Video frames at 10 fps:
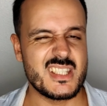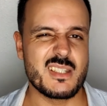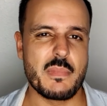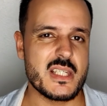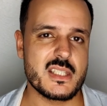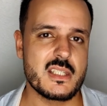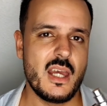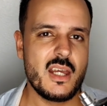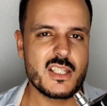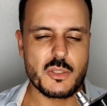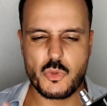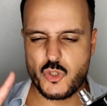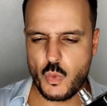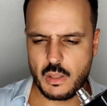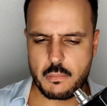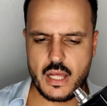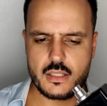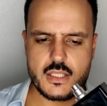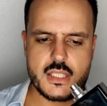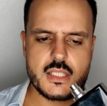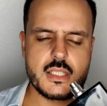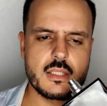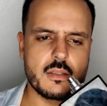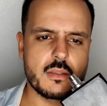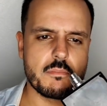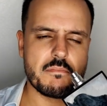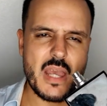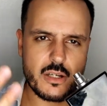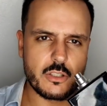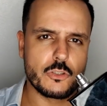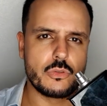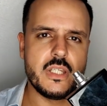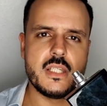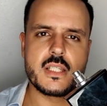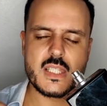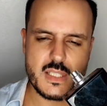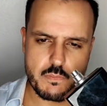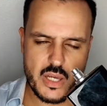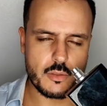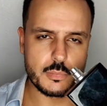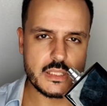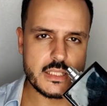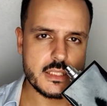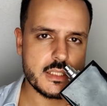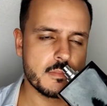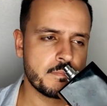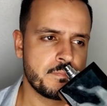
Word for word: is the best. It's the most well balanced, better ingredients, better blend